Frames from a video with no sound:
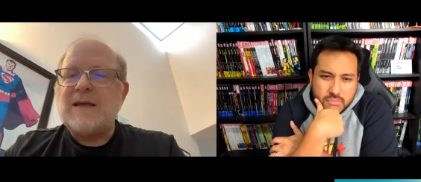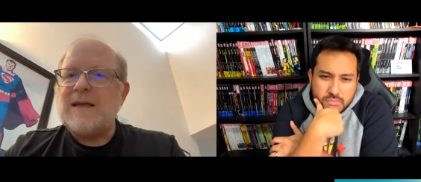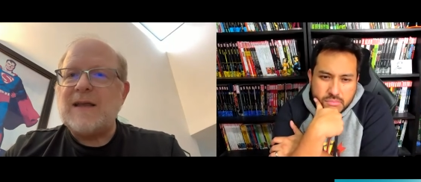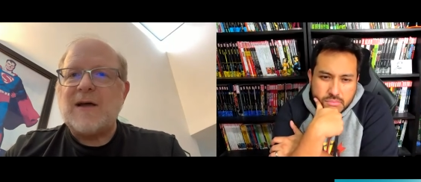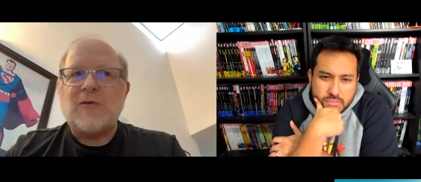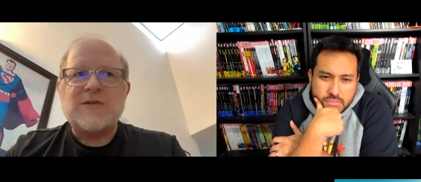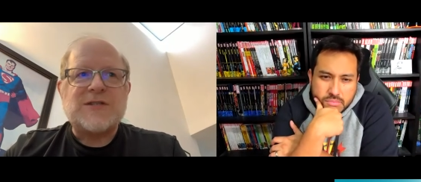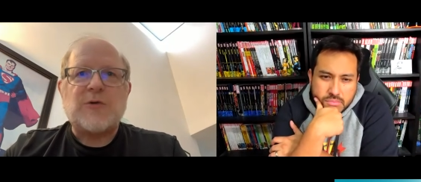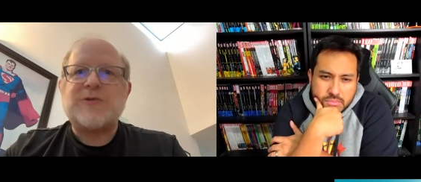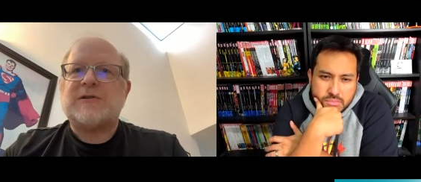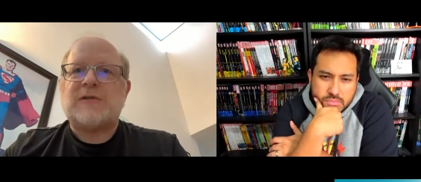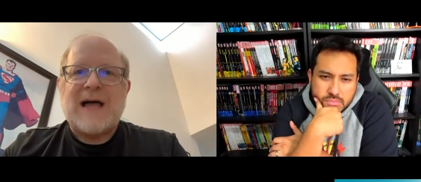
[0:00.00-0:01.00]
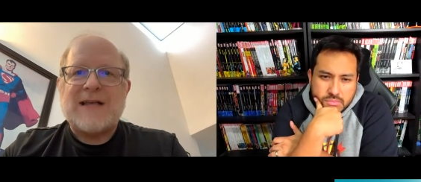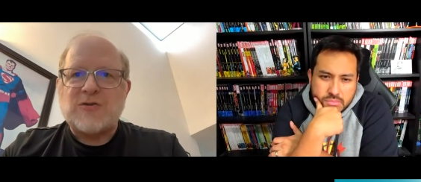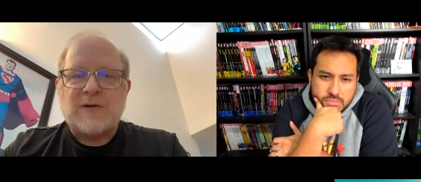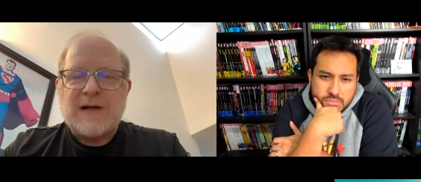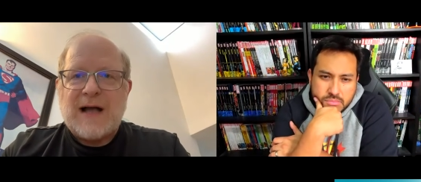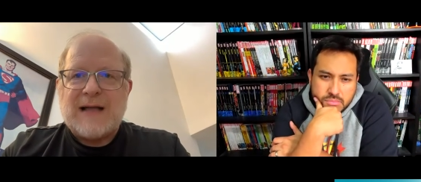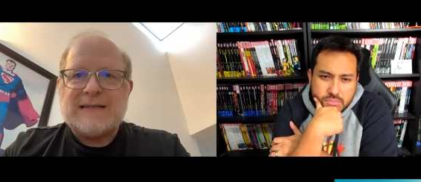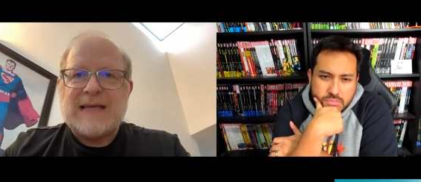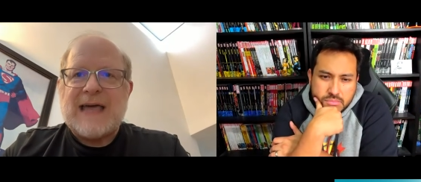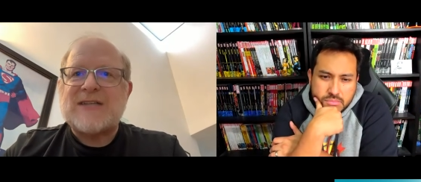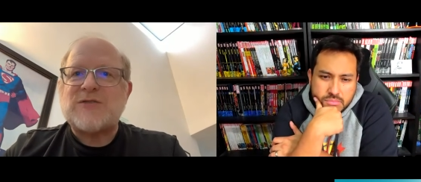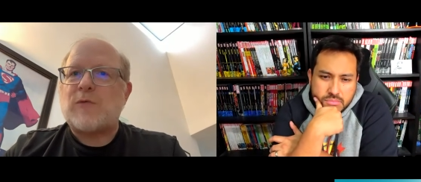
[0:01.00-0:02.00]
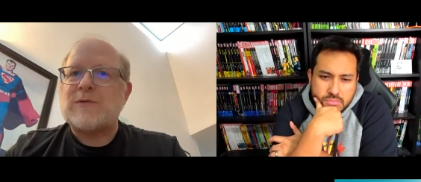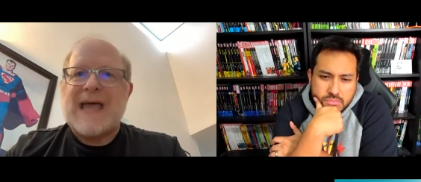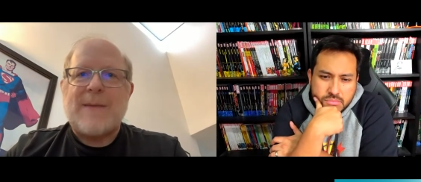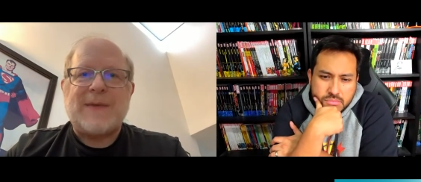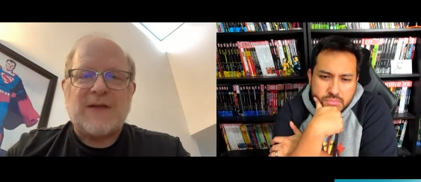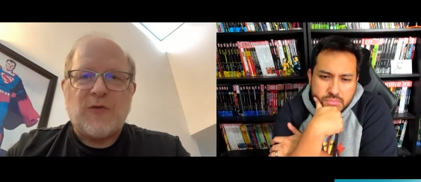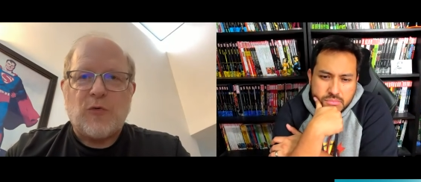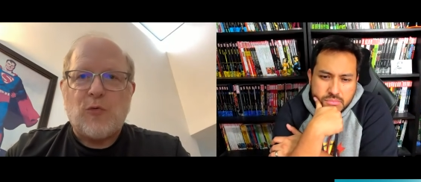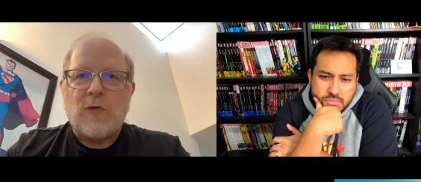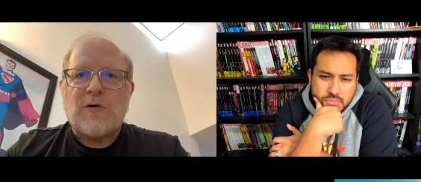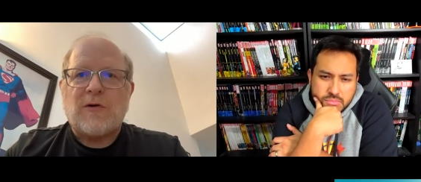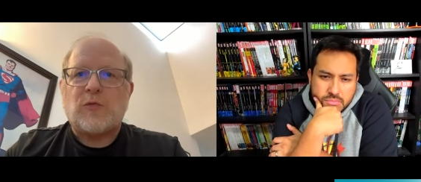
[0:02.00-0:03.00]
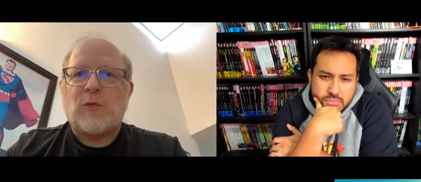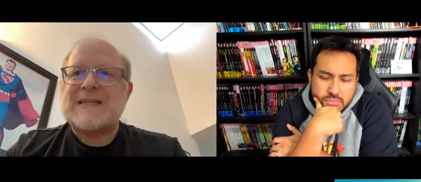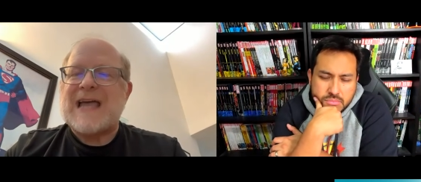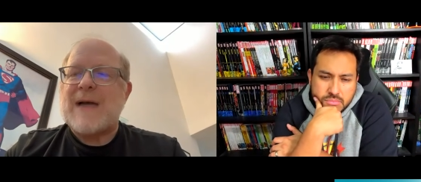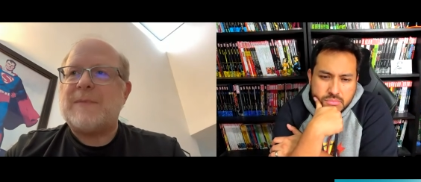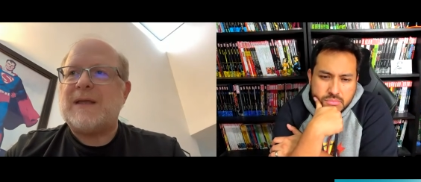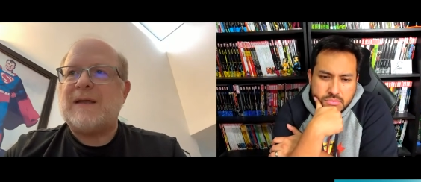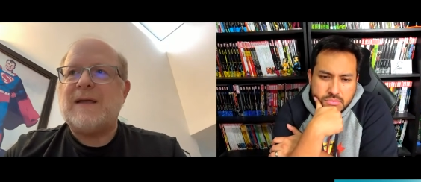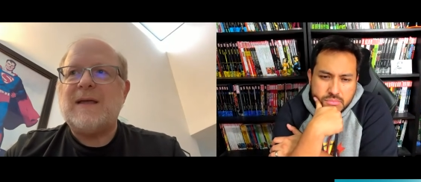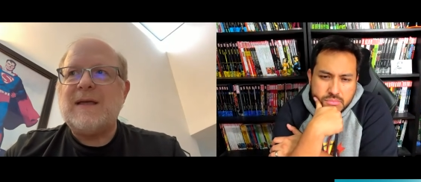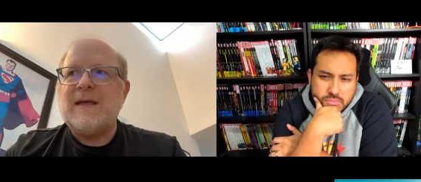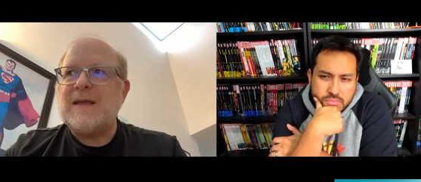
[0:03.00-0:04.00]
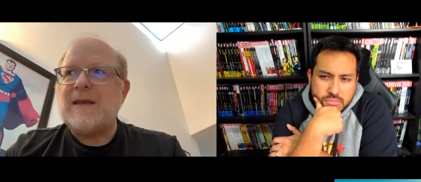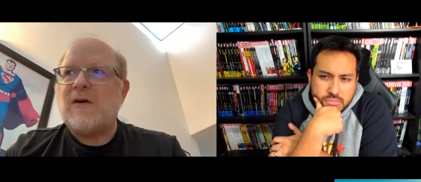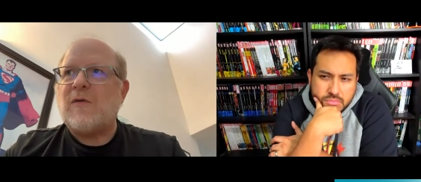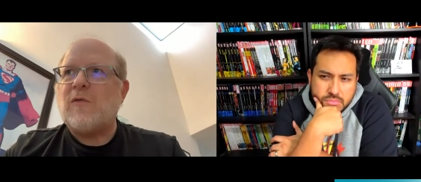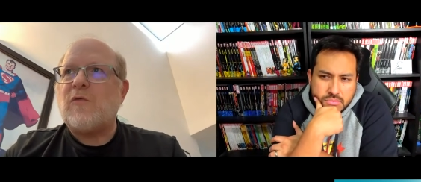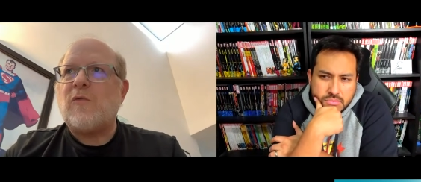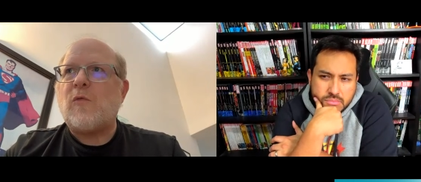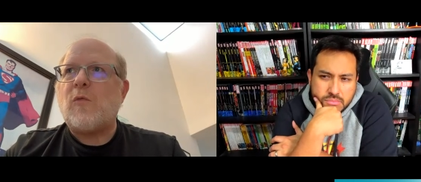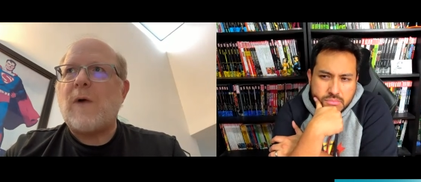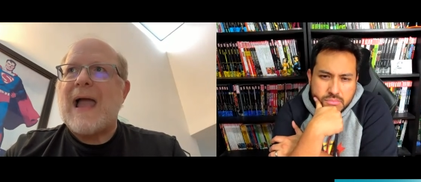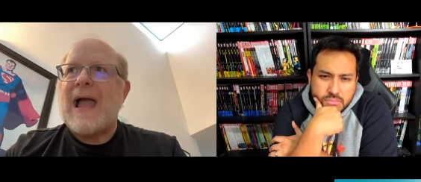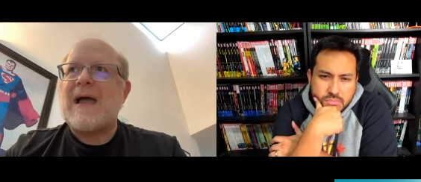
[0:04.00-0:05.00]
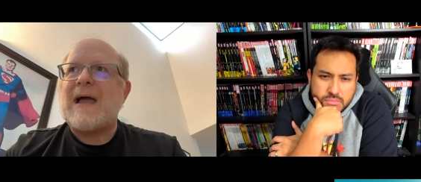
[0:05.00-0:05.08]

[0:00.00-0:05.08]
Speaker 1: you know, sociological context, what was happening in the world, what's happening, you know,